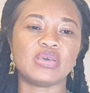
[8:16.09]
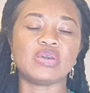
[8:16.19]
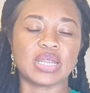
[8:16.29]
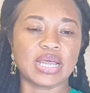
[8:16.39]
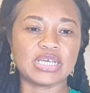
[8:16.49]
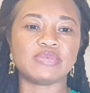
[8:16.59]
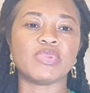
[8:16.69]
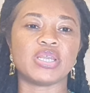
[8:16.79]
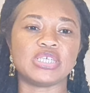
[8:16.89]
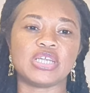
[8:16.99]
you can at least
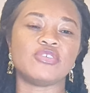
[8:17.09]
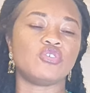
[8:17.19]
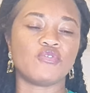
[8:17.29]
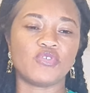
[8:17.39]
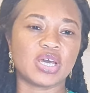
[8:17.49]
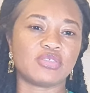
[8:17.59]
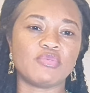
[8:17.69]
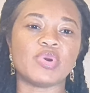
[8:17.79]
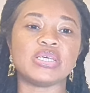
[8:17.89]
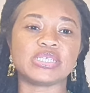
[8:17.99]
manage and endure for that 3 months,